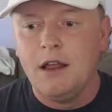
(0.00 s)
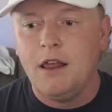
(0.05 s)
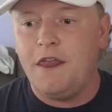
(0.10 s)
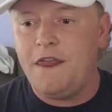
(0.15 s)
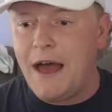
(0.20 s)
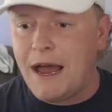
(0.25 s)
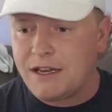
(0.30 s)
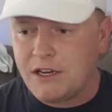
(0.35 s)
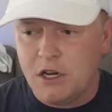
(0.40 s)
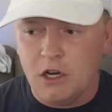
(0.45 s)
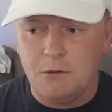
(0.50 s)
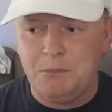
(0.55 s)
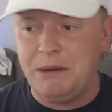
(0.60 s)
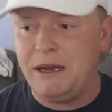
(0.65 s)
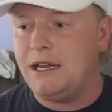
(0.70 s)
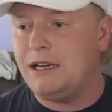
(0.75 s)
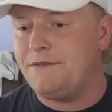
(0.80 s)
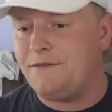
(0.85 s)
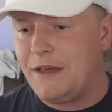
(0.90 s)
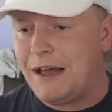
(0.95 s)
That could
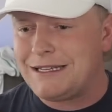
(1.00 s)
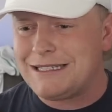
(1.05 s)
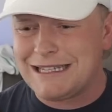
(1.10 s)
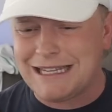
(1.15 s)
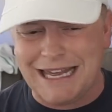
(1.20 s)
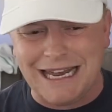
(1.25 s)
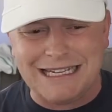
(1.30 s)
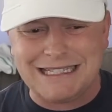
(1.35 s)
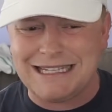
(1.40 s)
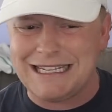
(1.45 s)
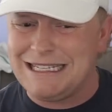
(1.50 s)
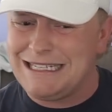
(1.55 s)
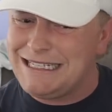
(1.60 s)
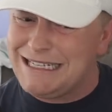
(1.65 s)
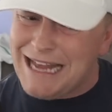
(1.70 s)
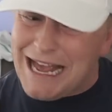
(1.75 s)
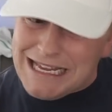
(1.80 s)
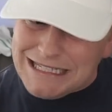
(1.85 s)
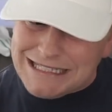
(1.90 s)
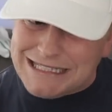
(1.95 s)
be, and if that's the case, then
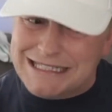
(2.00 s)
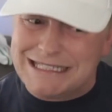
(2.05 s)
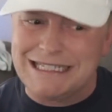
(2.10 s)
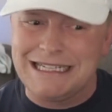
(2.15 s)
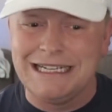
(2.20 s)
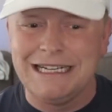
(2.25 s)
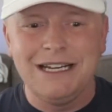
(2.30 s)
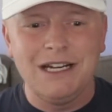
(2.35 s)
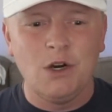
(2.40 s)
yes,